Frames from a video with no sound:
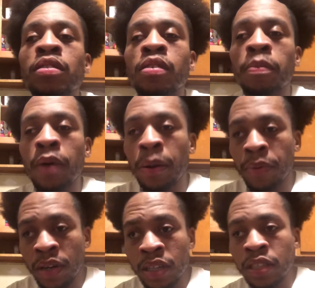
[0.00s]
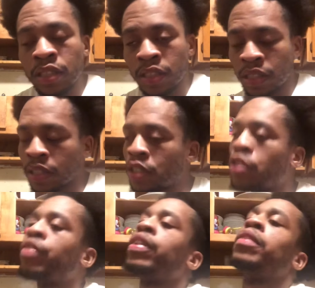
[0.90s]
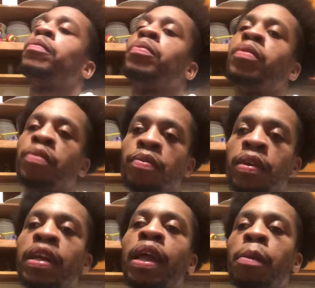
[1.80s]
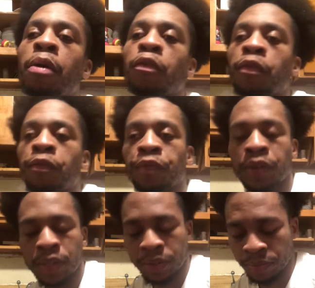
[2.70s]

Papana is a snitch, alright? Boom. He came out from Philly.